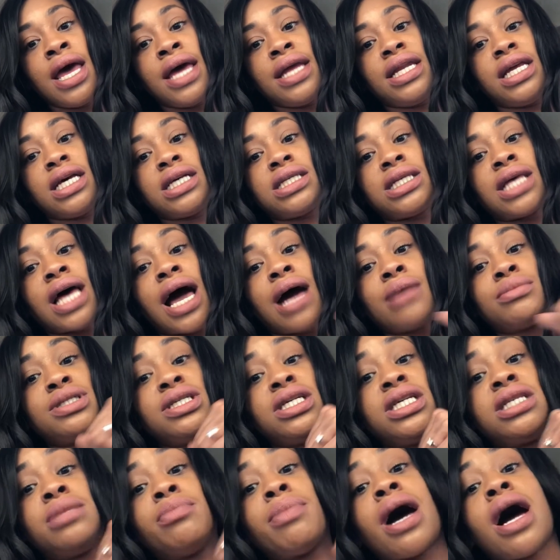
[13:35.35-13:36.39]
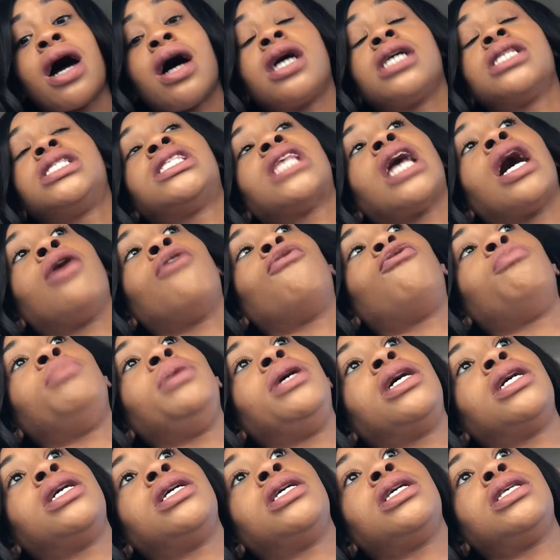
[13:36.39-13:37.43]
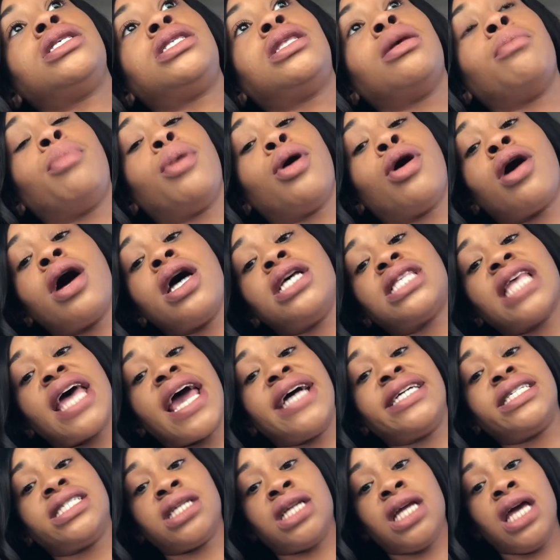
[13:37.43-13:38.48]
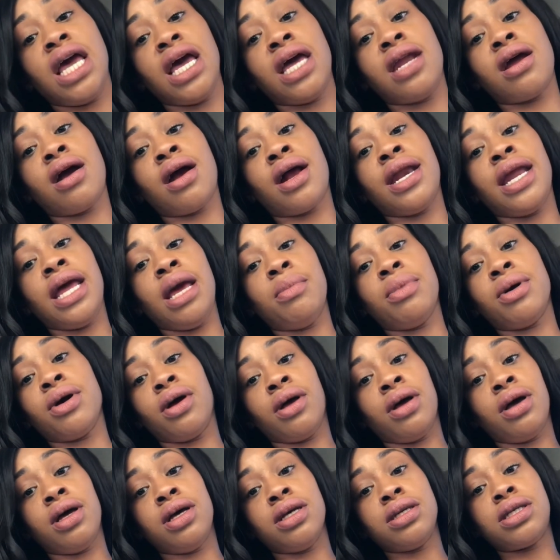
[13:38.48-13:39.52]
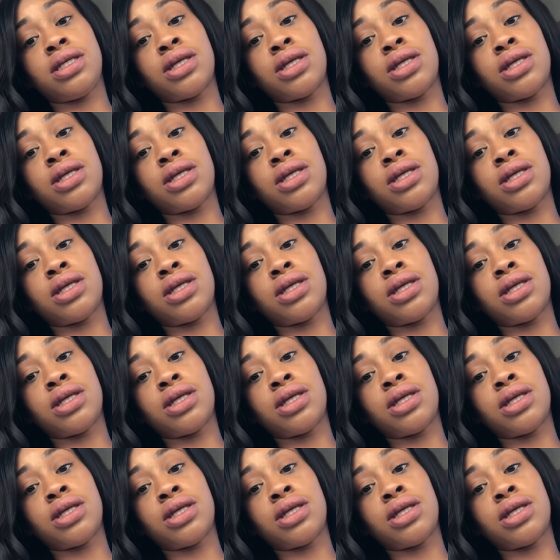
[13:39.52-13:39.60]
This time she's by herself because the bar is actually in her neighborhood.